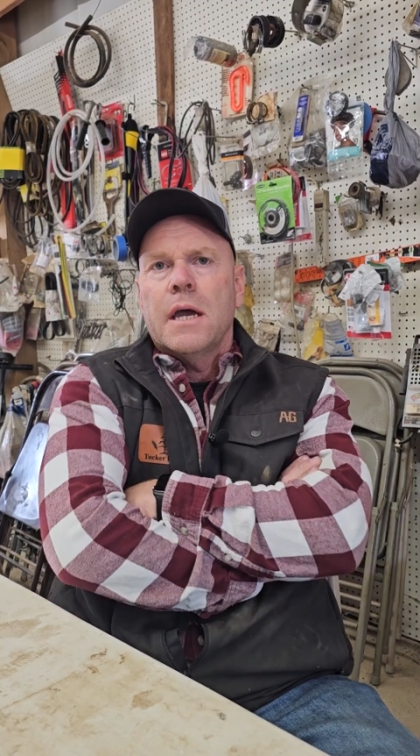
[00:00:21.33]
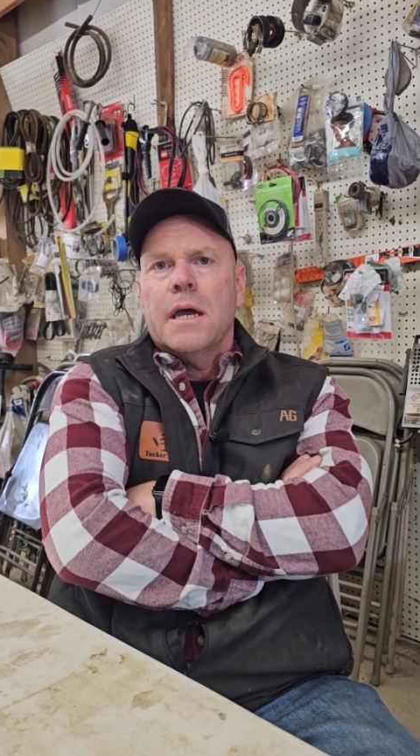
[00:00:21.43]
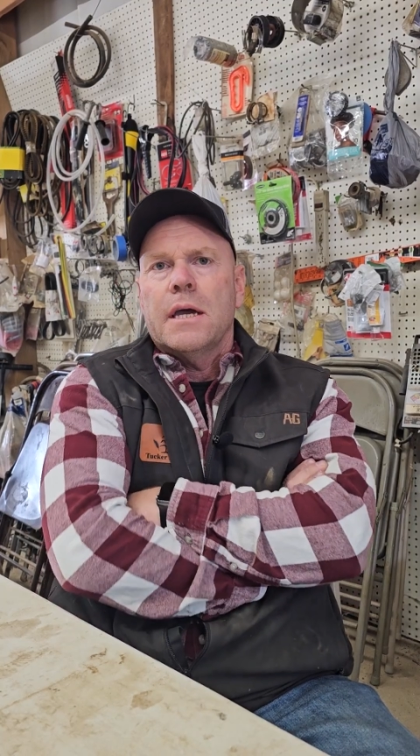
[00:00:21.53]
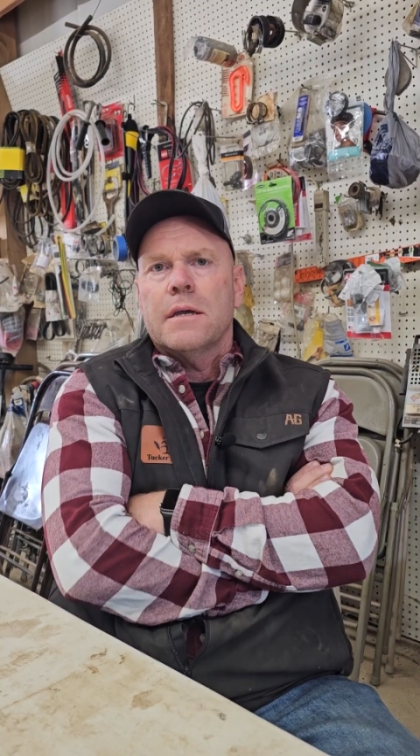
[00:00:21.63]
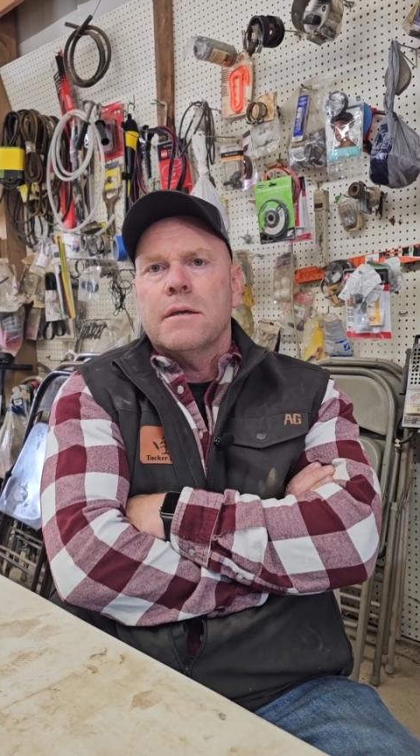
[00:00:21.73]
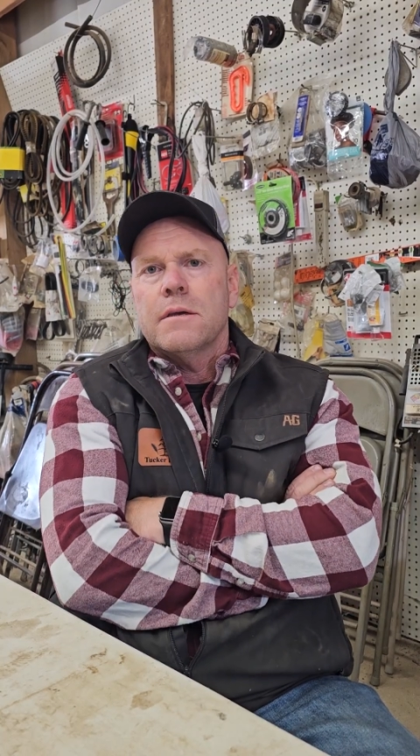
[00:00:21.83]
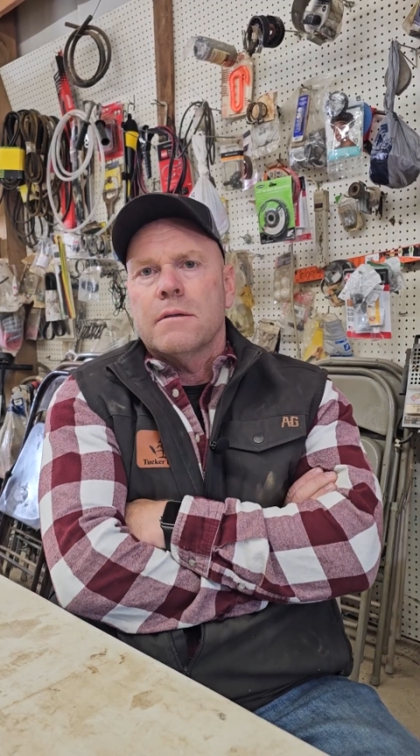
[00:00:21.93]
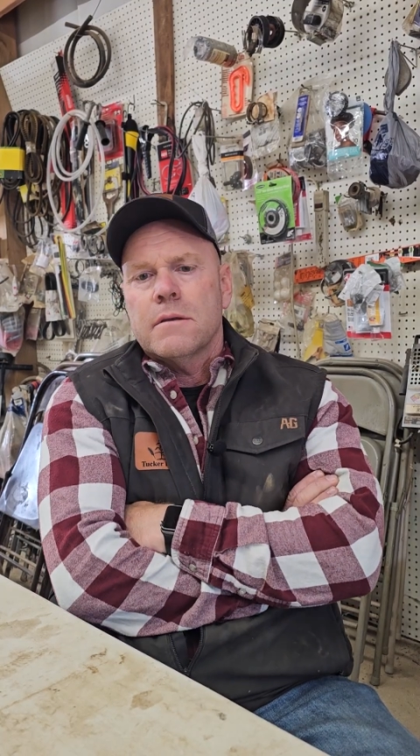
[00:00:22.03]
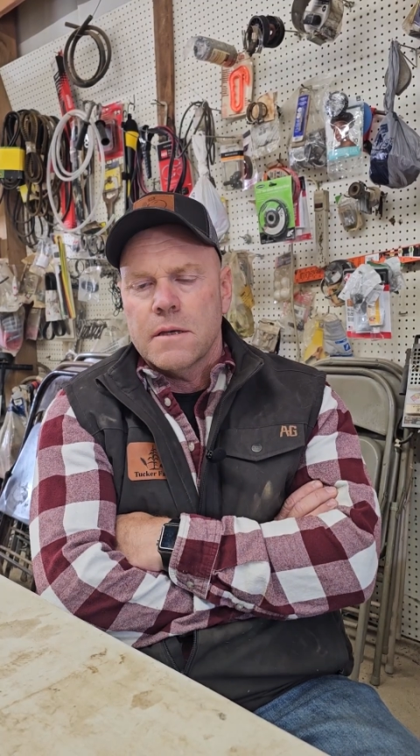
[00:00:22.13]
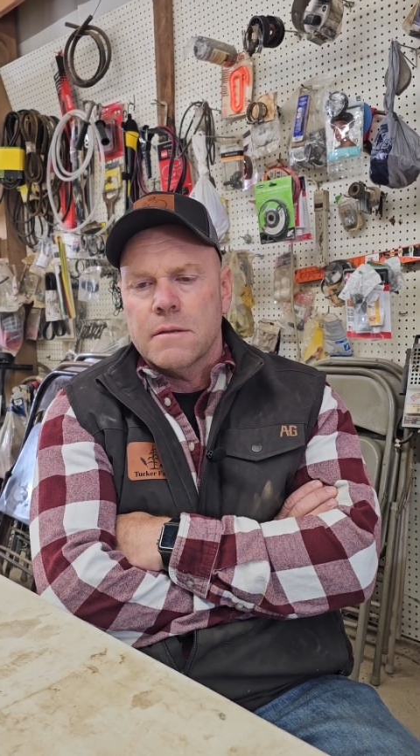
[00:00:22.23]
And
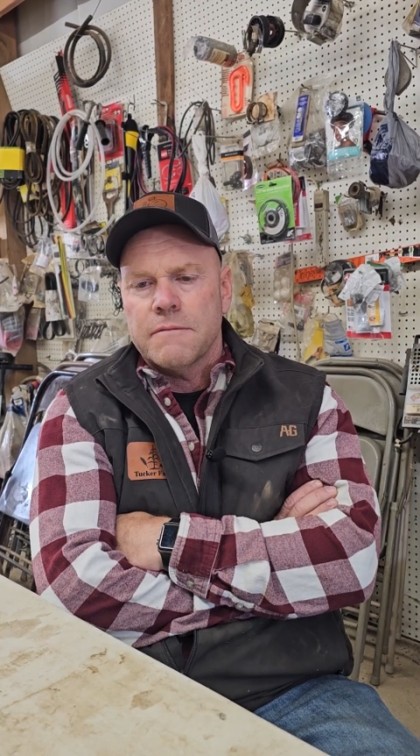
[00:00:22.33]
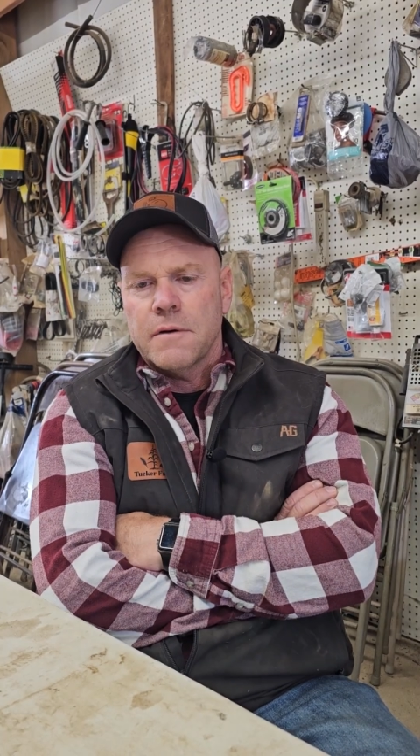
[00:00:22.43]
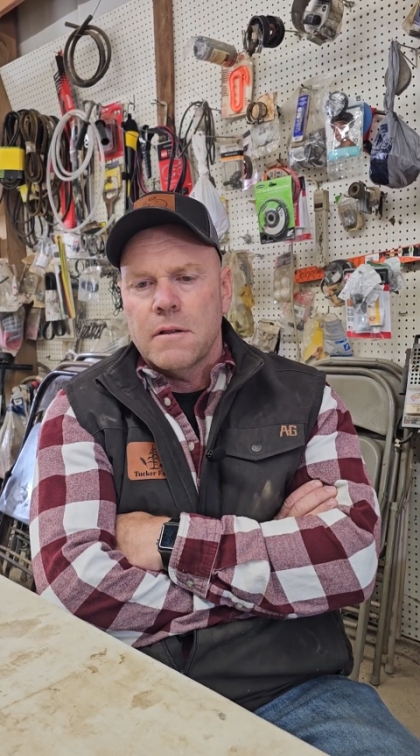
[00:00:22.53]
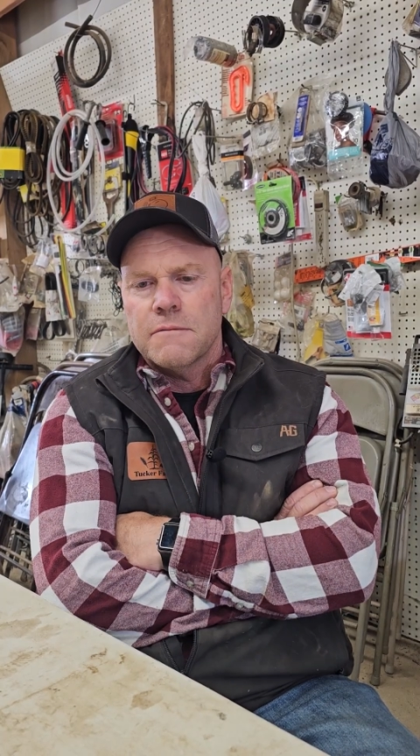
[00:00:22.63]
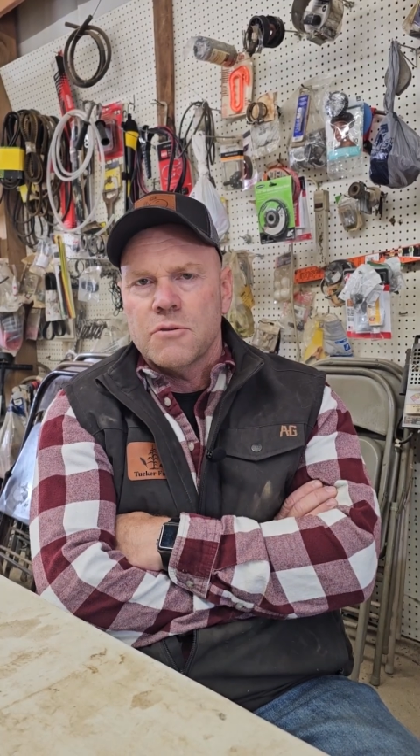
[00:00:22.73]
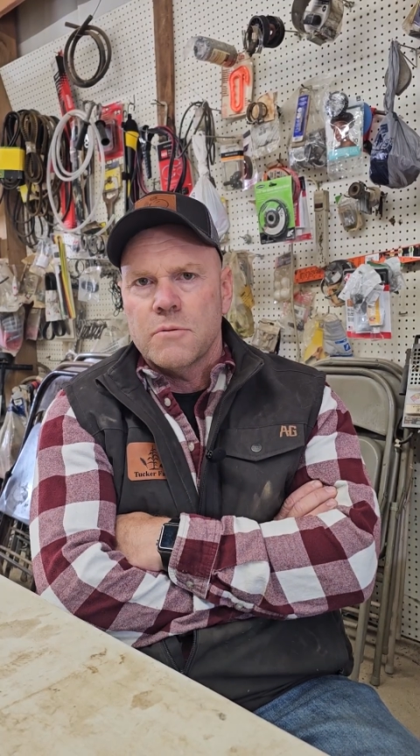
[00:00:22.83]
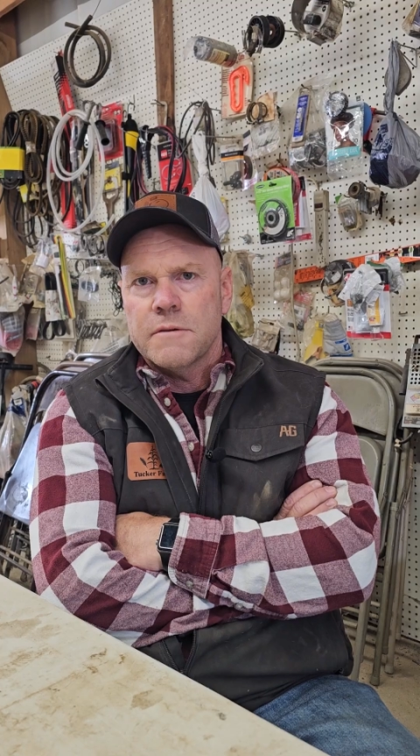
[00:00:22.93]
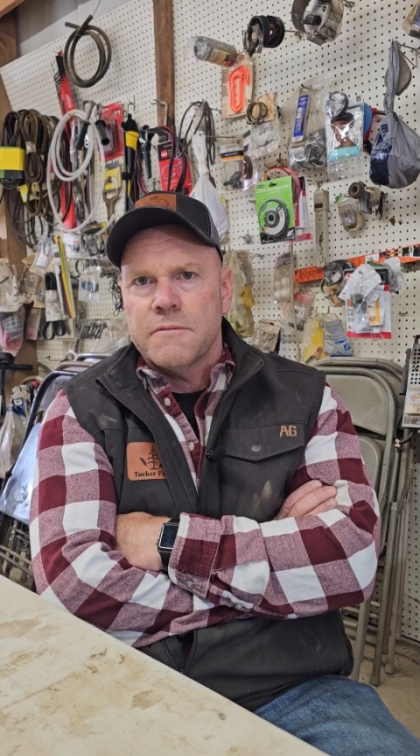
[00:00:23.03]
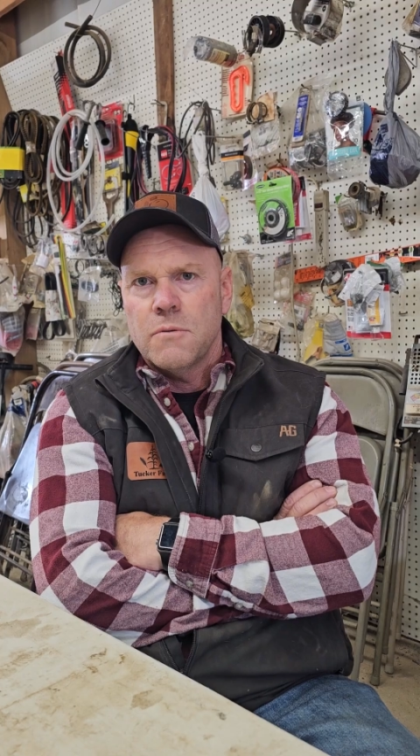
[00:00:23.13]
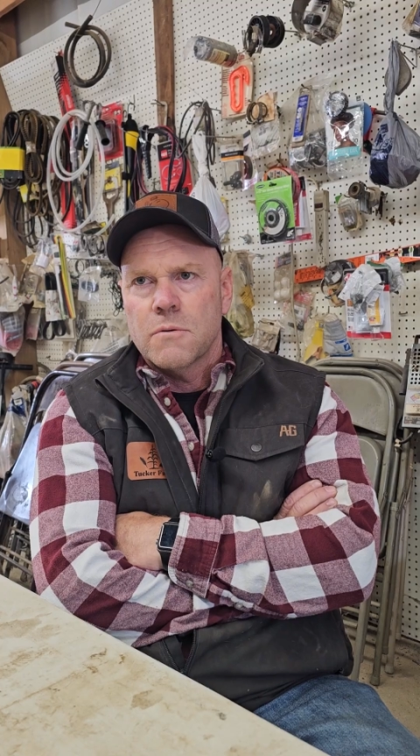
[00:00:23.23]
then in the fall of
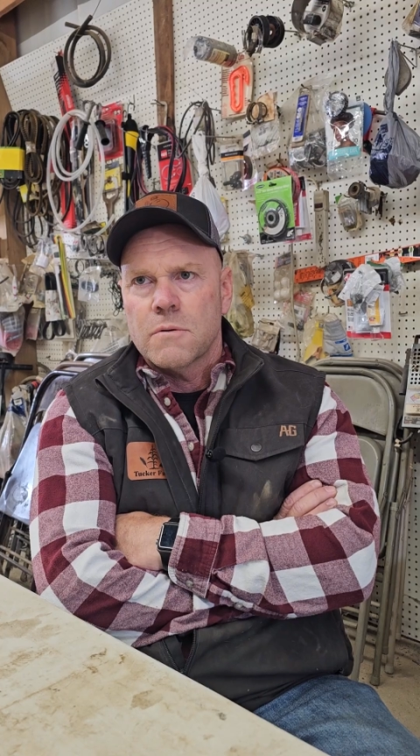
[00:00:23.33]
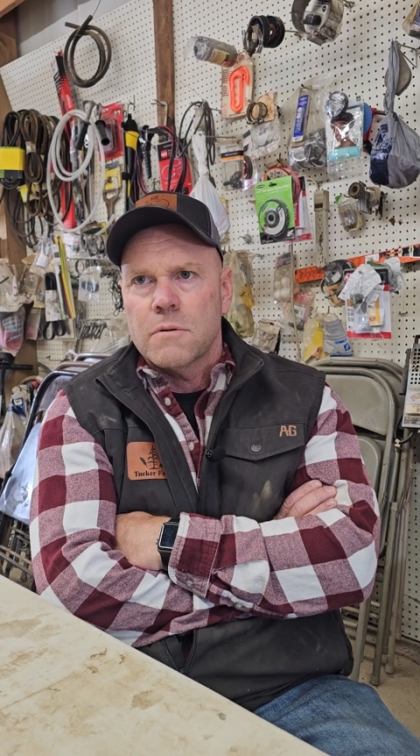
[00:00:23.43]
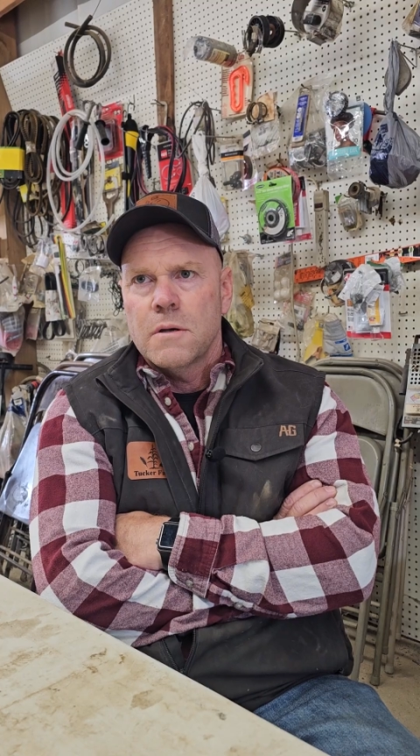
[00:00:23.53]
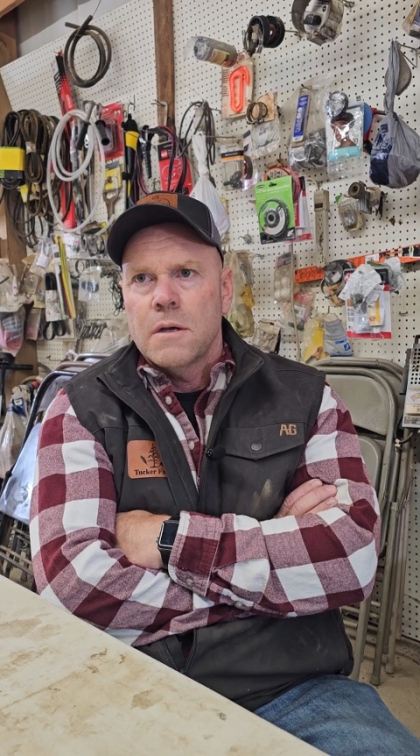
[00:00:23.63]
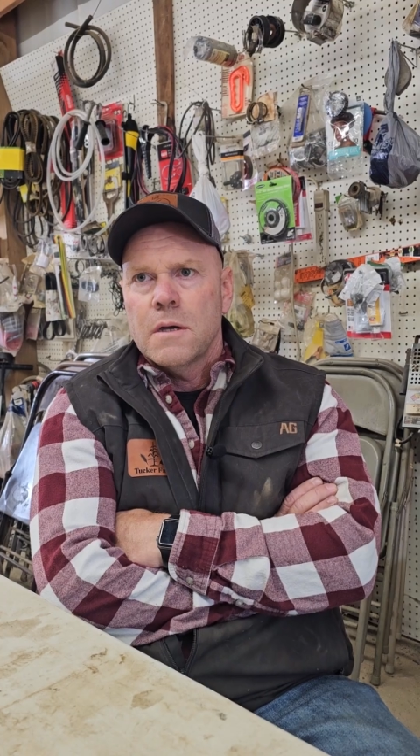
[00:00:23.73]
24,